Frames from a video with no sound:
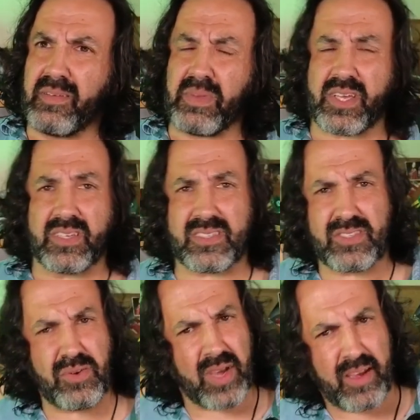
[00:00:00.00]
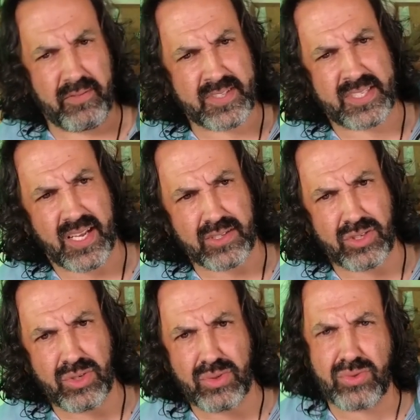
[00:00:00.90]
because you have sell
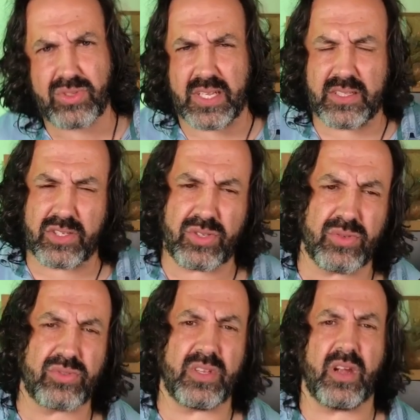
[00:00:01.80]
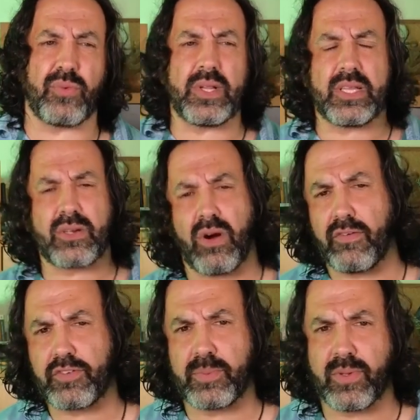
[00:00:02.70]
shoes and the shoes, they are really
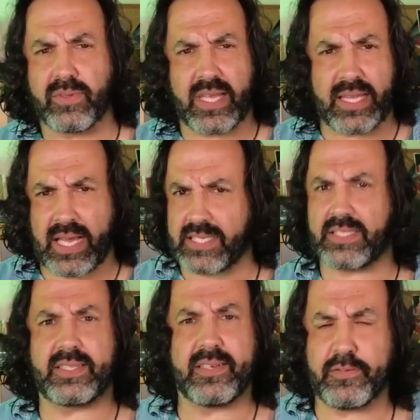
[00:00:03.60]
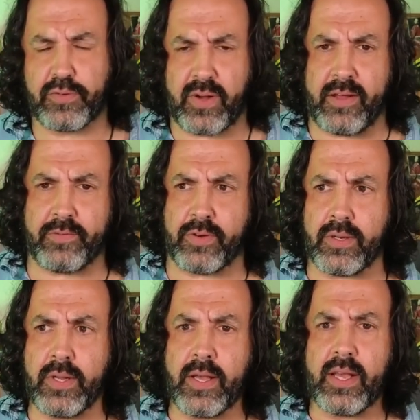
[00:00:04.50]
comfortable. They last
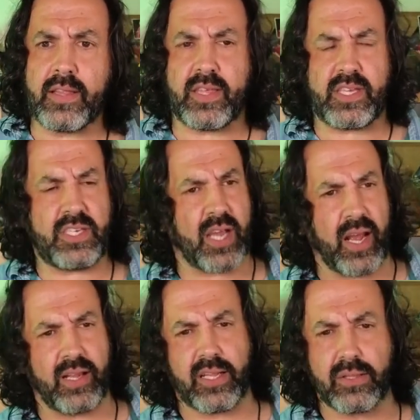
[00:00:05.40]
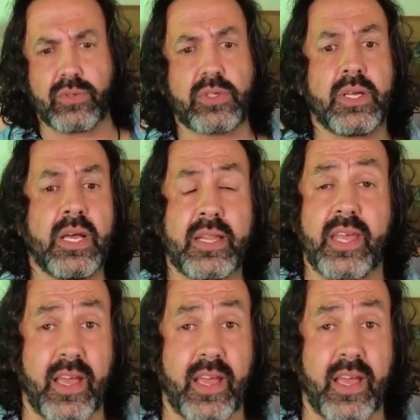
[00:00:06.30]
forever. They shine. They look. They